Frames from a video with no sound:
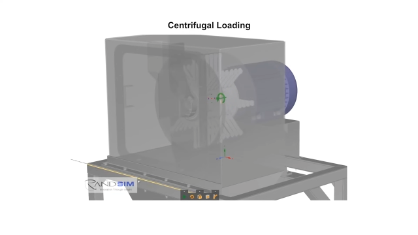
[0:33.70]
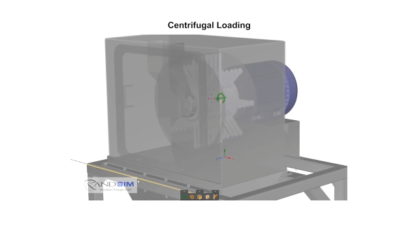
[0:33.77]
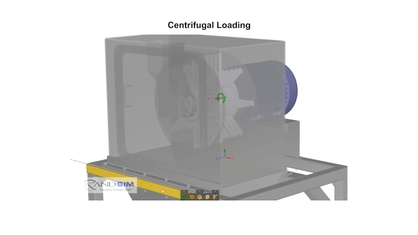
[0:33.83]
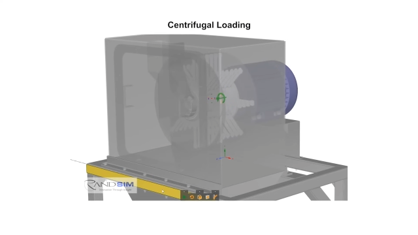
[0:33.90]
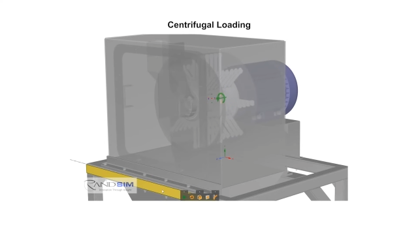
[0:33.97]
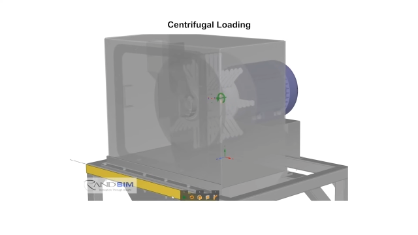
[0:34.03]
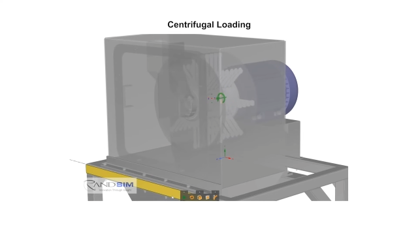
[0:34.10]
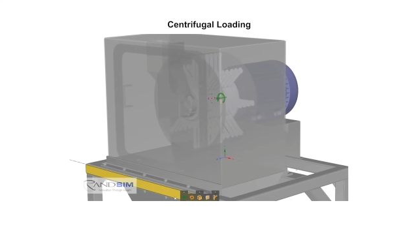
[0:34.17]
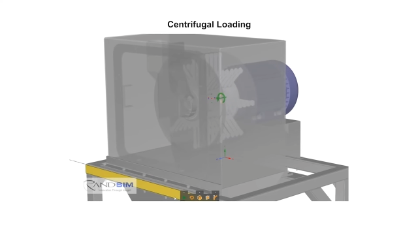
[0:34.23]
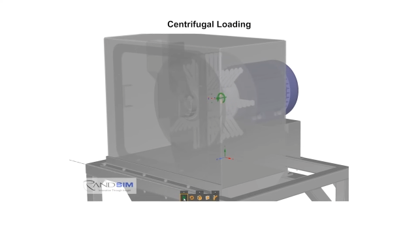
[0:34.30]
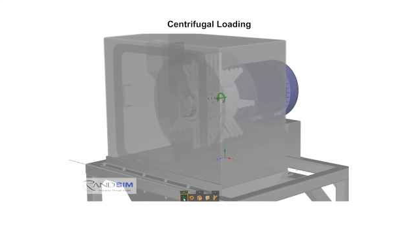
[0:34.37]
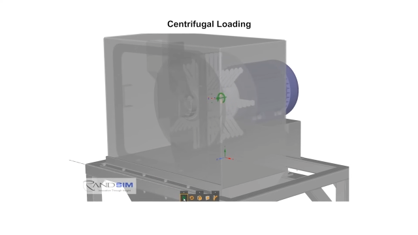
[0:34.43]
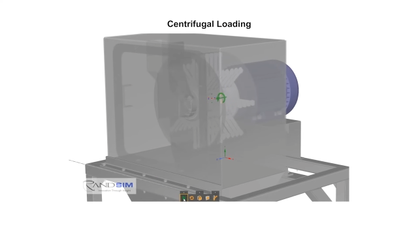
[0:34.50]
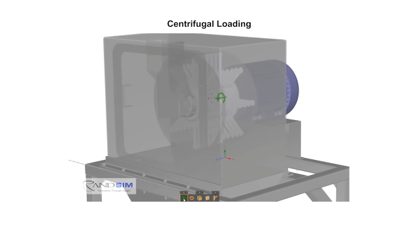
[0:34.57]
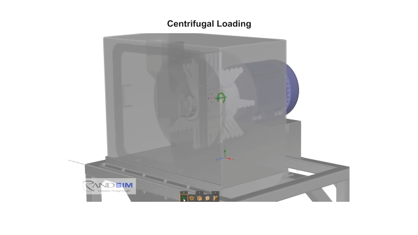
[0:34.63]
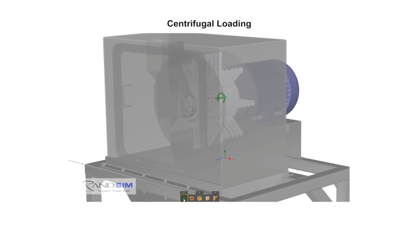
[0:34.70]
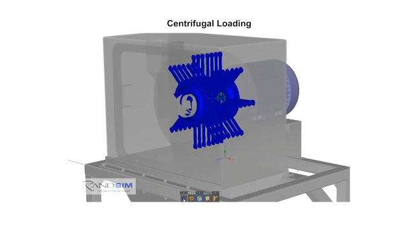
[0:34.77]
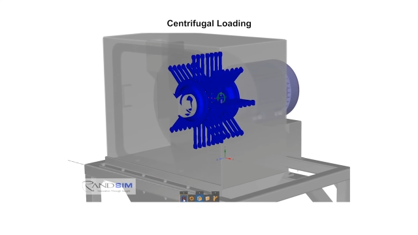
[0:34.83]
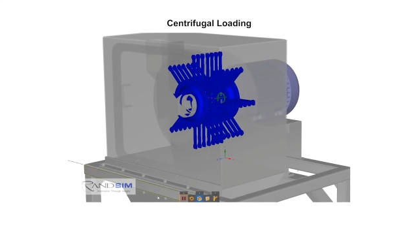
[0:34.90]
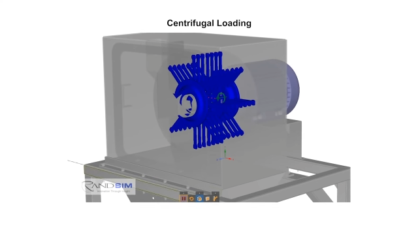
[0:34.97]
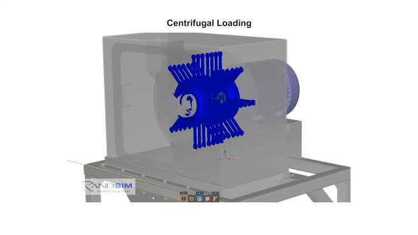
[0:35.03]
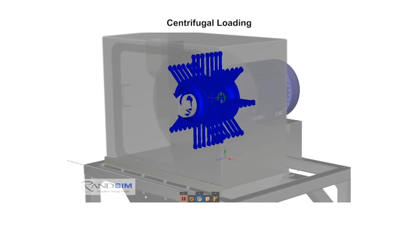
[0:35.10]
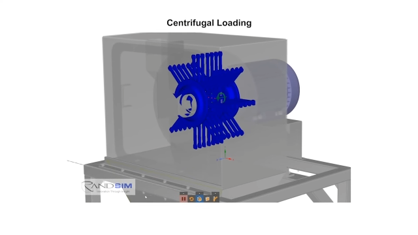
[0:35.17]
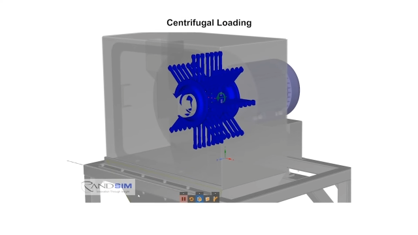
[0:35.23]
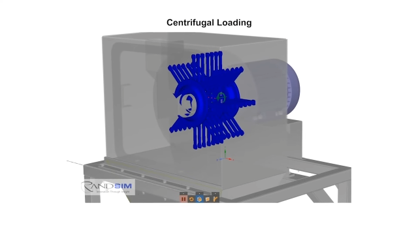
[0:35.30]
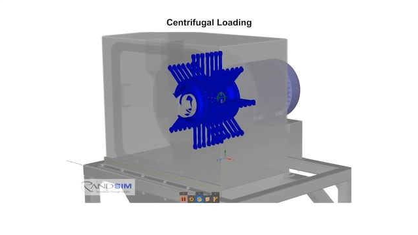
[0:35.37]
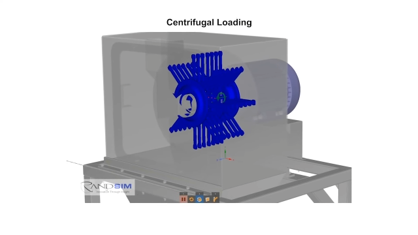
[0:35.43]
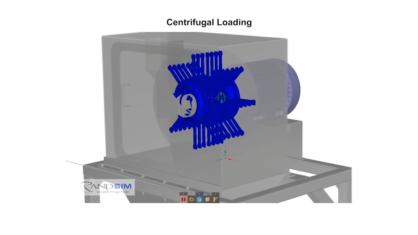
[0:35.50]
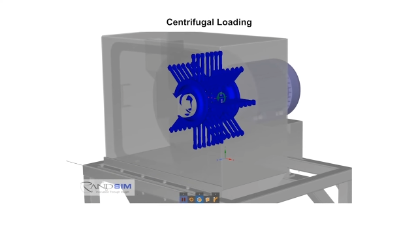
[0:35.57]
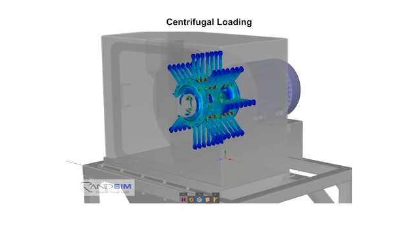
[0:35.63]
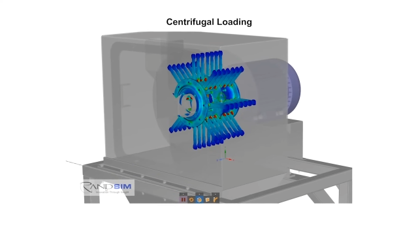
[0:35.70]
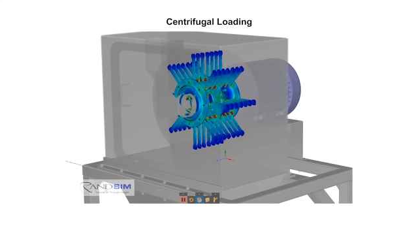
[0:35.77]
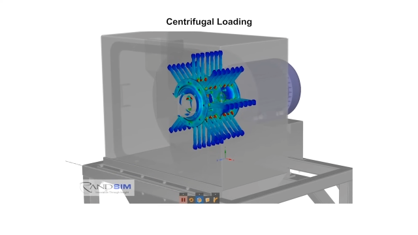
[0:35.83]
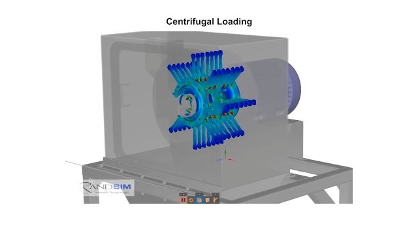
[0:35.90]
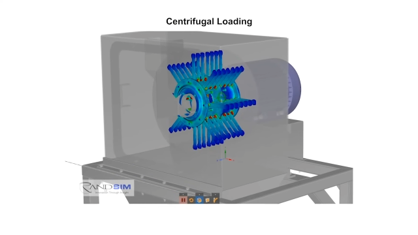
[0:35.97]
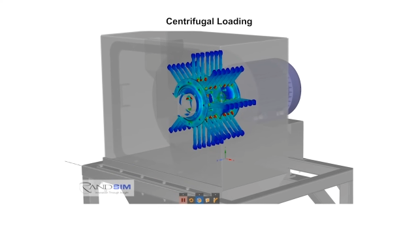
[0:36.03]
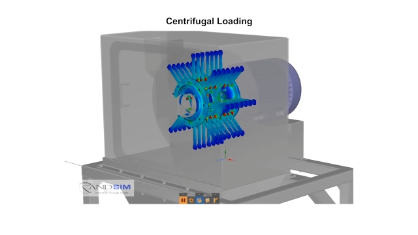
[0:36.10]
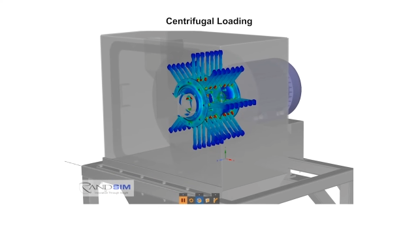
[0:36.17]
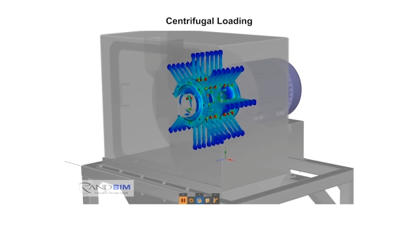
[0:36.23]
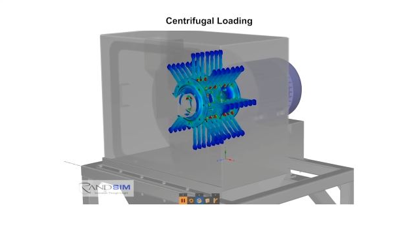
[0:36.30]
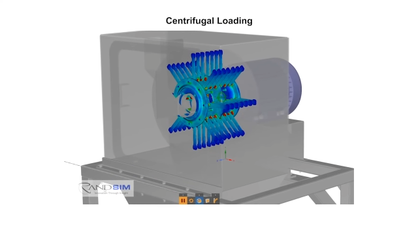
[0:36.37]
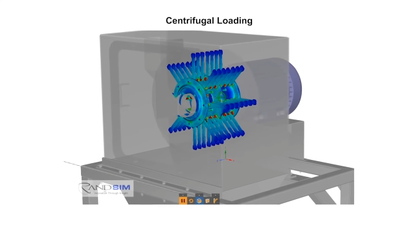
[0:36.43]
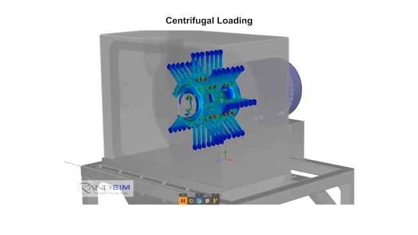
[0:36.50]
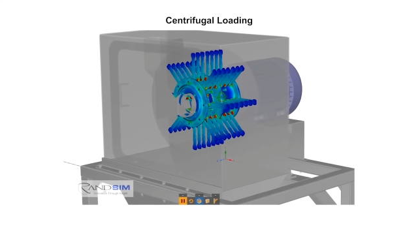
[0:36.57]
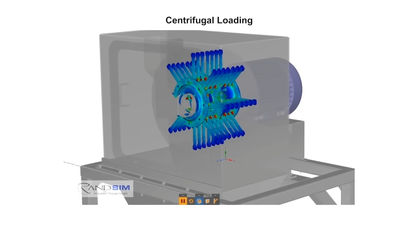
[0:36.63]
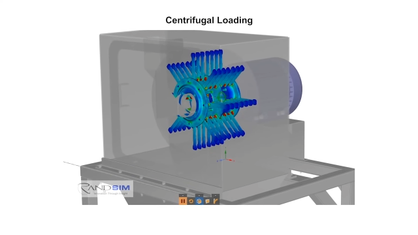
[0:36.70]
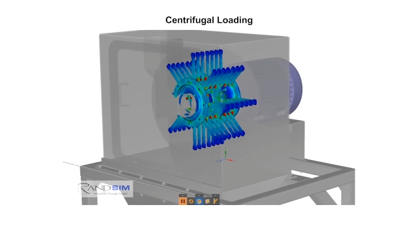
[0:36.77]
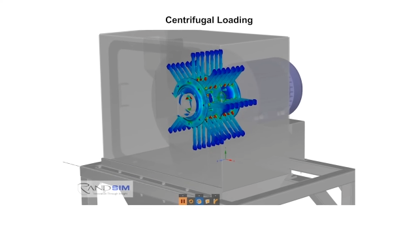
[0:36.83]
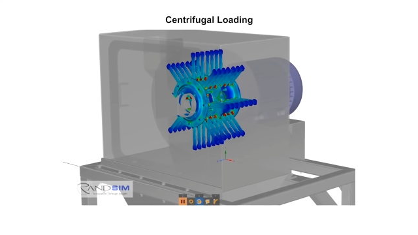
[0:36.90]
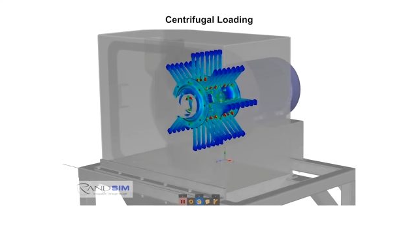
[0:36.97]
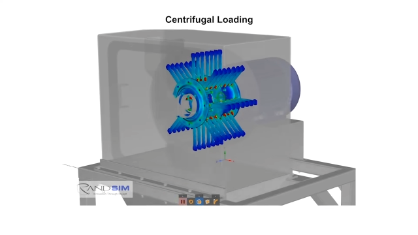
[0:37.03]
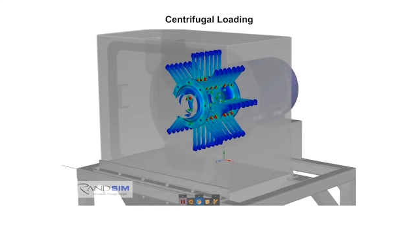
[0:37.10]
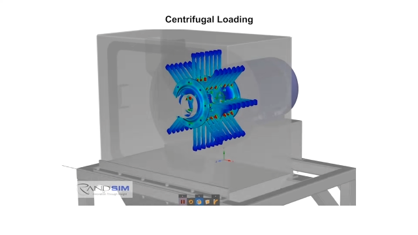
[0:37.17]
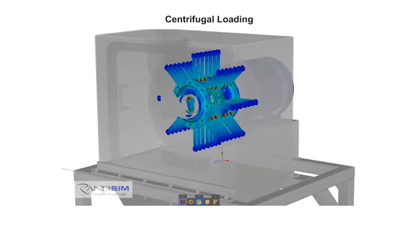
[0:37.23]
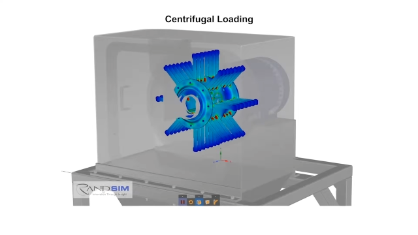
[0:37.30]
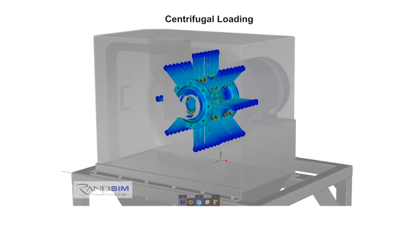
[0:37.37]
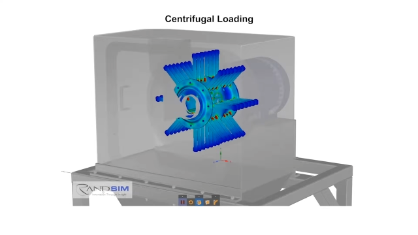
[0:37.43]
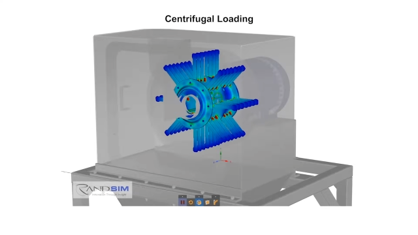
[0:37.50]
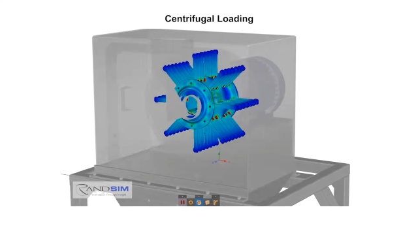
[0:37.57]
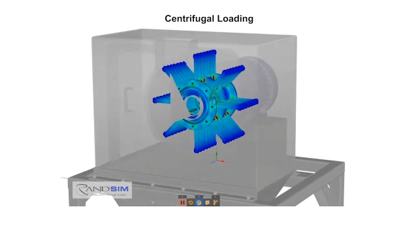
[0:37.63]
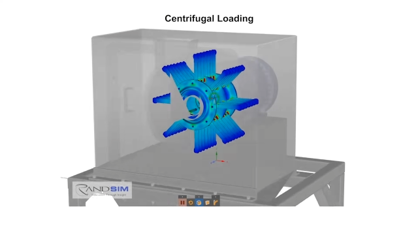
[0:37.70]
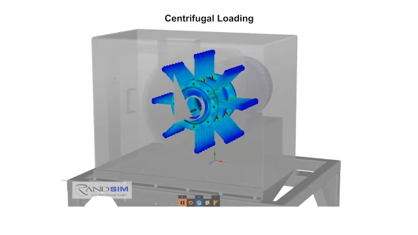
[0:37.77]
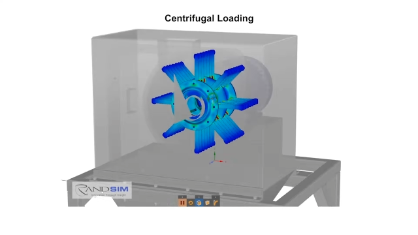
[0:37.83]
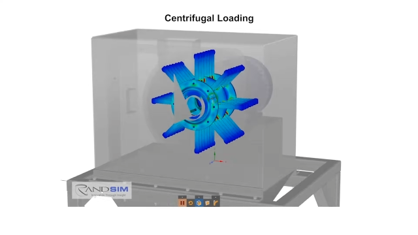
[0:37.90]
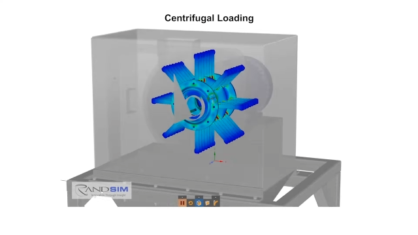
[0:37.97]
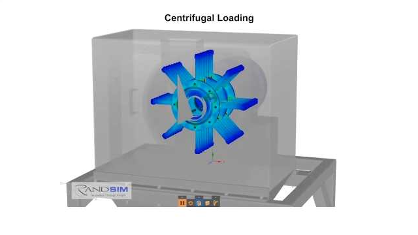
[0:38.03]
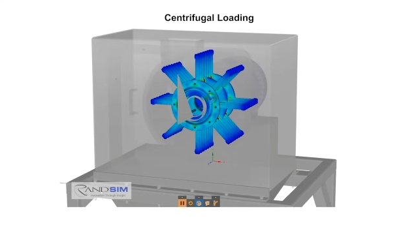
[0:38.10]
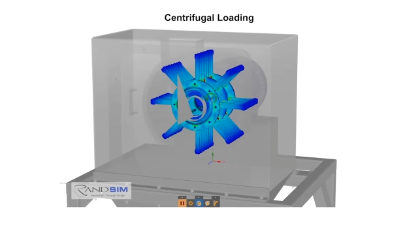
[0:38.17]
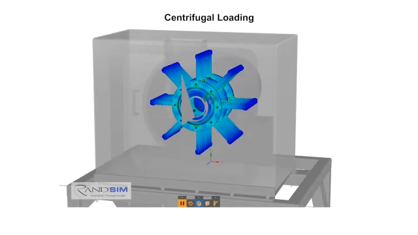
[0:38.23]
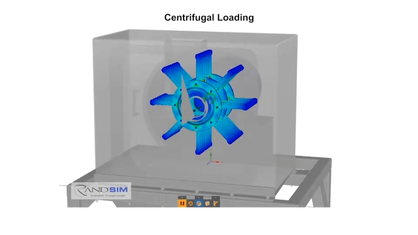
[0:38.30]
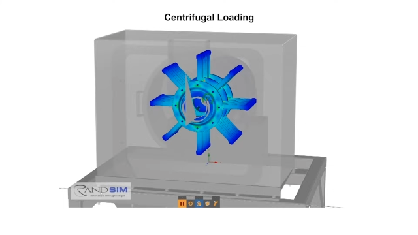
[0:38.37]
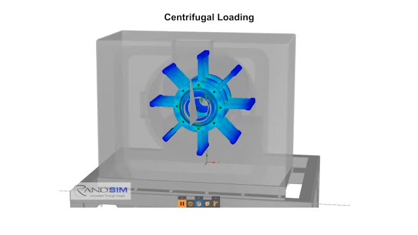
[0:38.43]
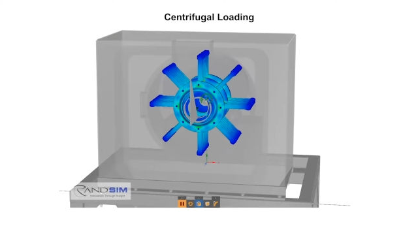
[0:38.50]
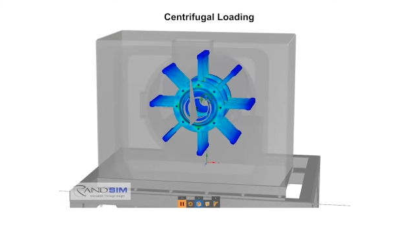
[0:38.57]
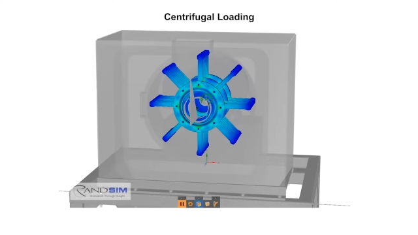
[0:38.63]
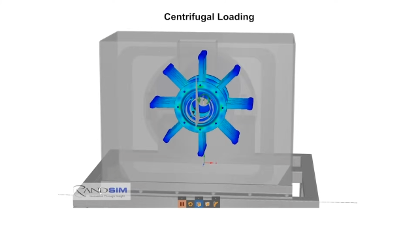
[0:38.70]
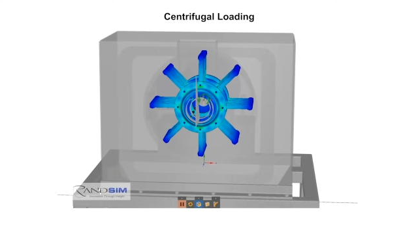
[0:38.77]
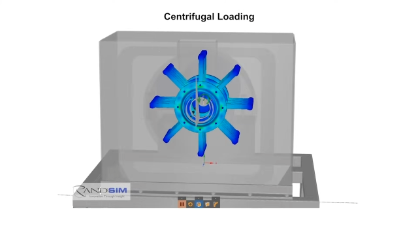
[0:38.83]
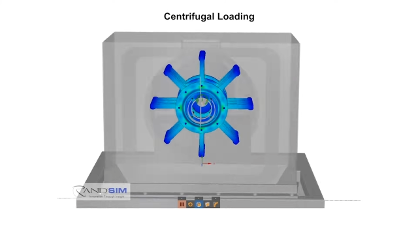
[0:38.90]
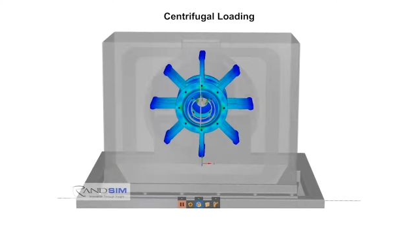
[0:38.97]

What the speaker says: No face is visible, so there are no lips to read.